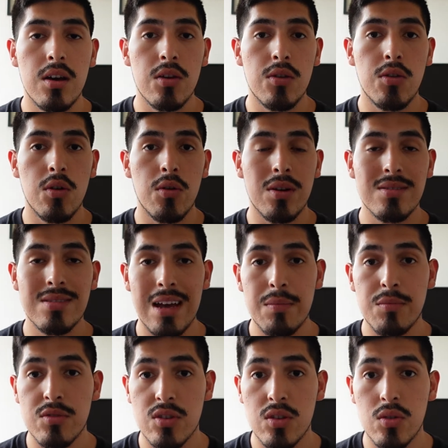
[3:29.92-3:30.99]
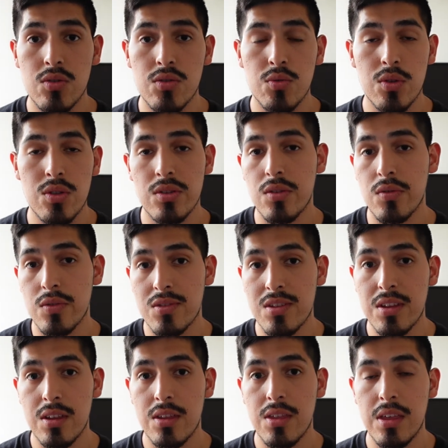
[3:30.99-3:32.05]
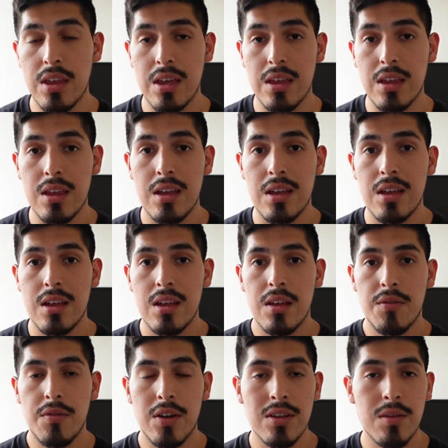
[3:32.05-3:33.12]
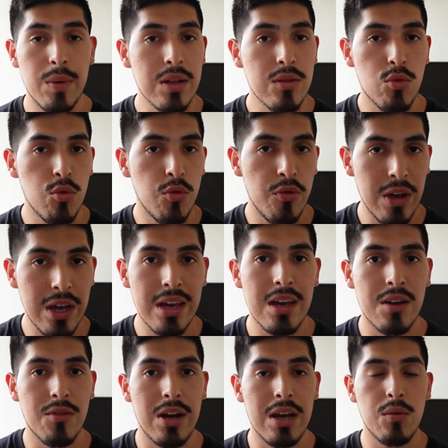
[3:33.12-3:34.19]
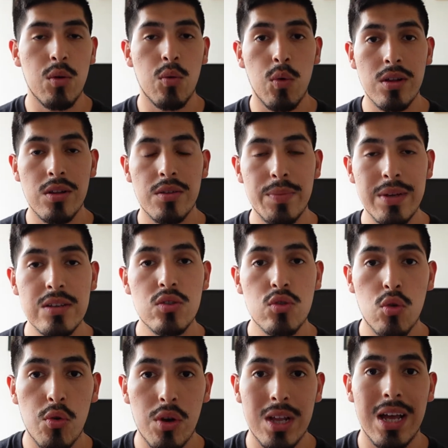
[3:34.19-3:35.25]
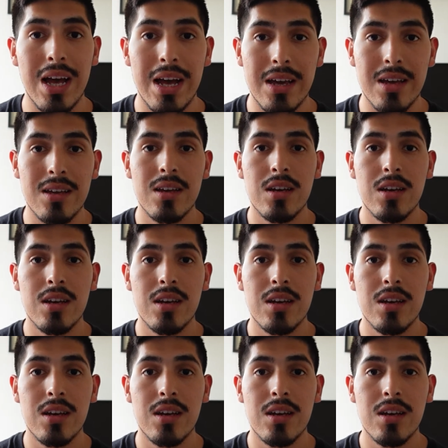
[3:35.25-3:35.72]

your exam results, which is obviously the fundamental thing here, right? We want to be scoring high.